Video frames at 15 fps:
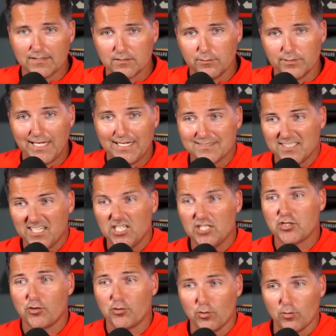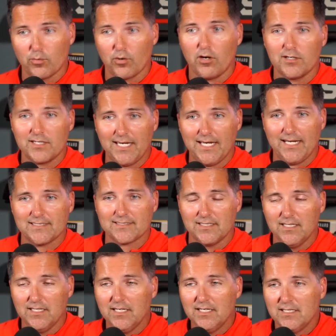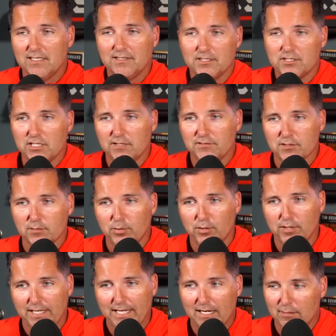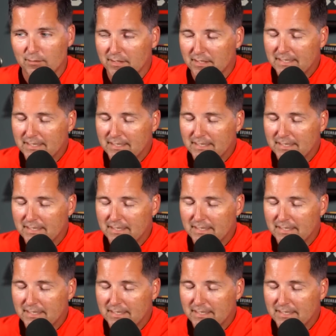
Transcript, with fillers: Knowing that is an internal broadcast that the Chiefs are putting out.